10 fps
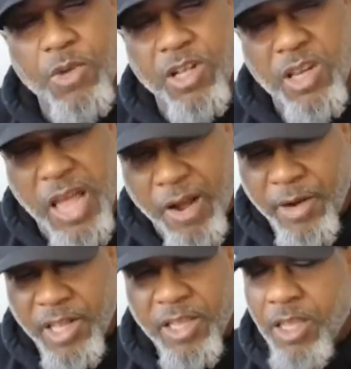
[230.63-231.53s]
with
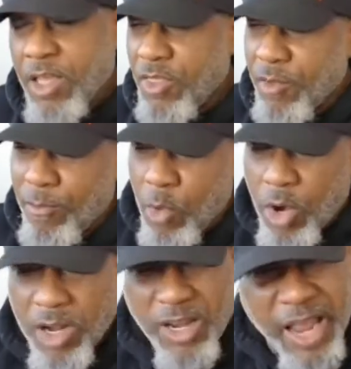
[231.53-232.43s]
clarity. The
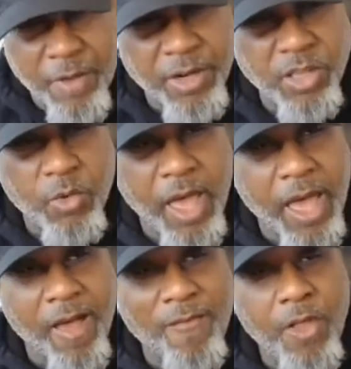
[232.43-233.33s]
more clarity you
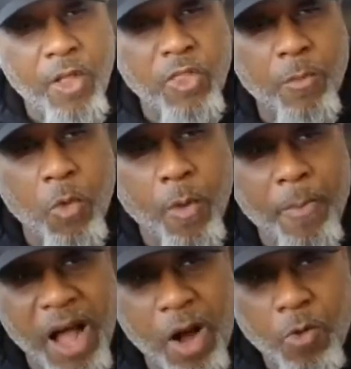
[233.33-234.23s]
have, the more
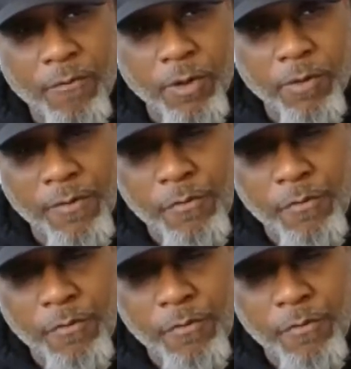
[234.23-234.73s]
powerful of a